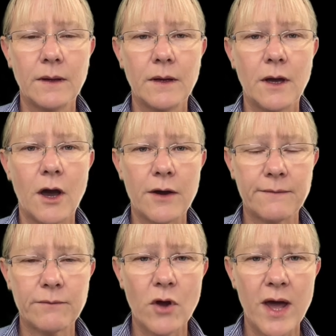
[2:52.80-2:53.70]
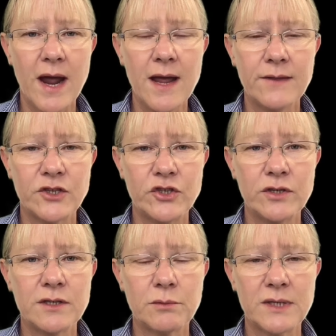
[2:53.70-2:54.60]
On a Friday, the students
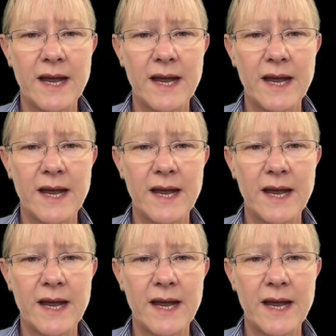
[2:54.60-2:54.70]
will take